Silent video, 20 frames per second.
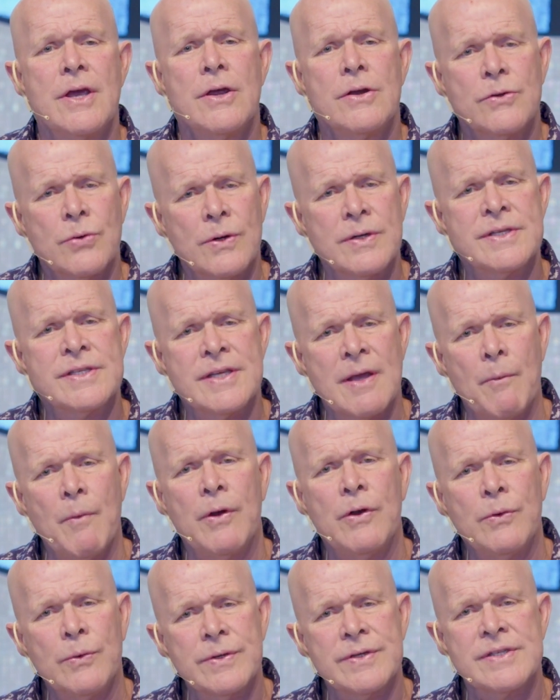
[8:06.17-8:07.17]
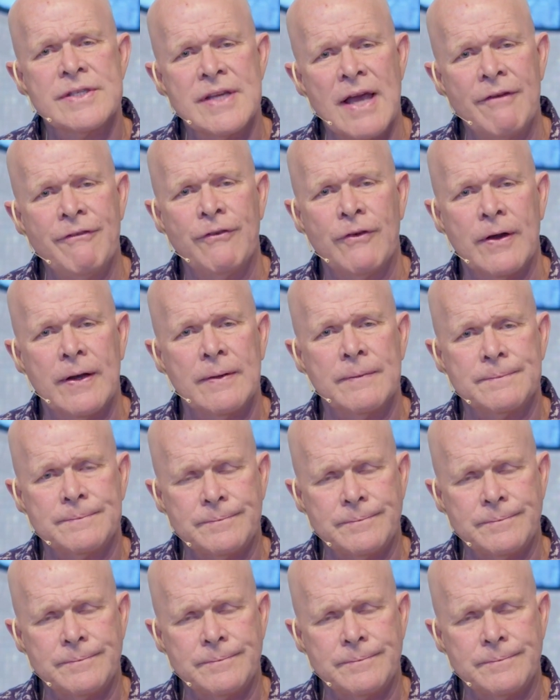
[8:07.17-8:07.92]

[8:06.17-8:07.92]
towards someone who is suffering.